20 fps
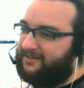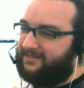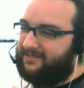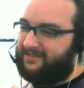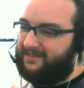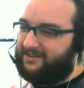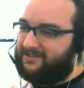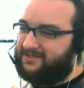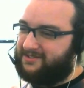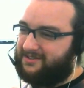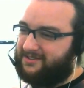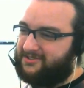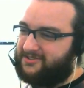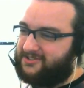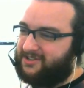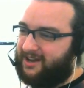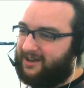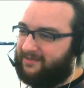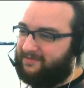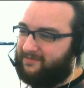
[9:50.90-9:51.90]
There's
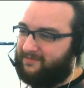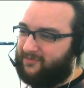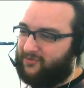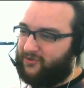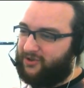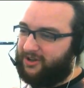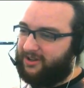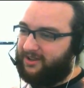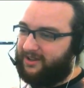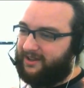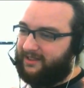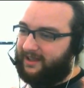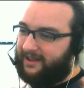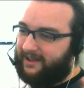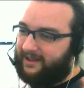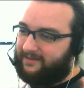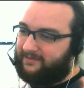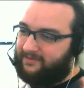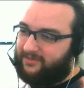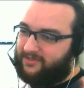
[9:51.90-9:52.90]
not really,
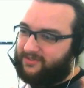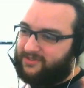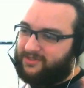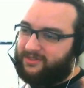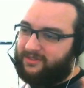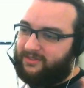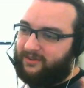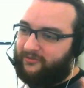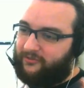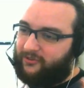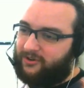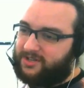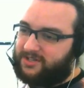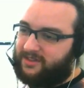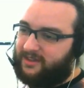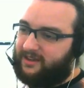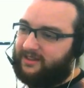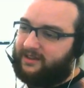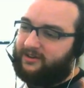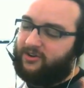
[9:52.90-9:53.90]
like, the first
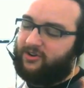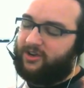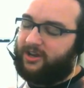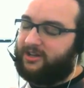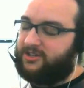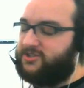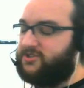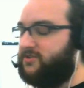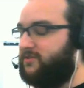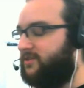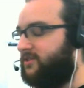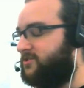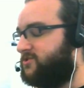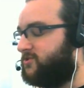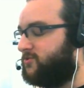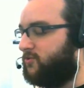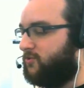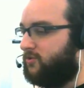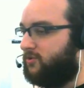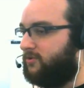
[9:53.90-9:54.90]
thing that you're gonna do in this
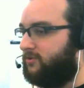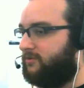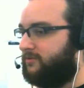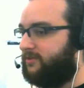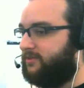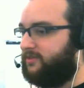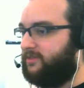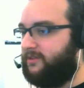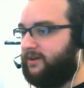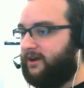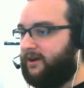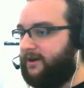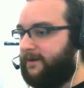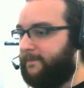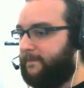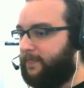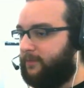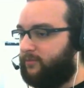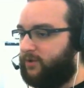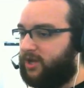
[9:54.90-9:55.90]
school,
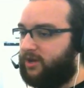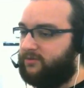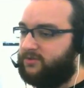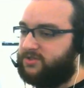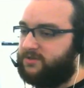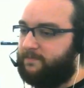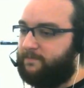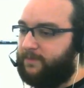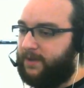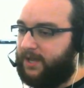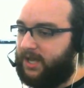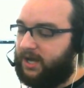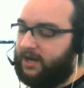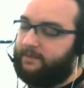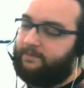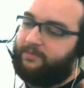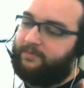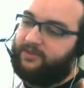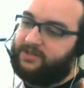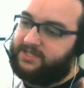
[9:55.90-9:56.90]
we're going to pick
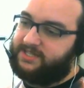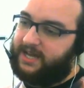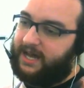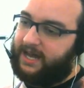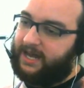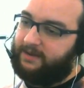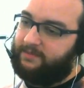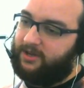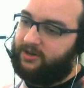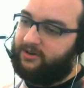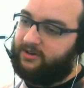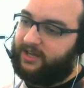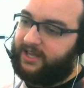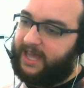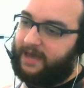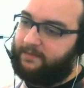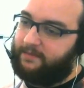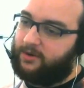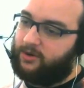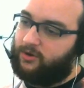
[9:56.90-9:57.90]
up this item here, the
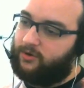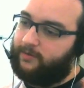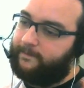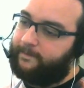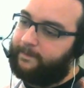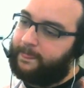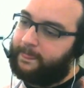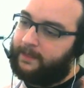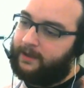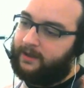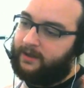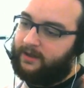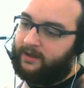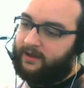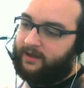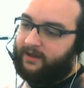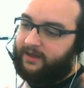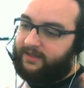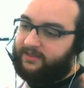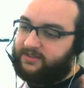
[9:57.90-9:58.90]
chemical.
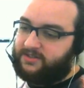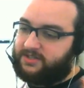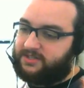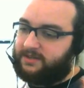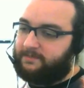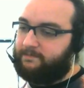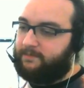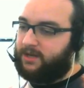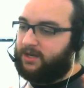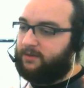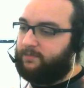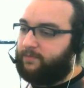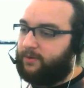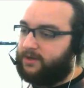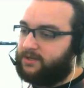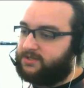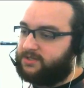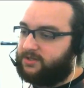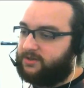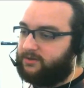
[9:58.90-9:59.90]
And this is a mini
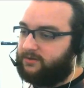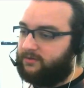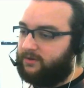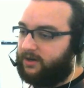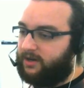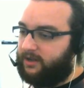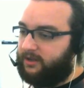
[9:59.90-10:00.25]
puzzle.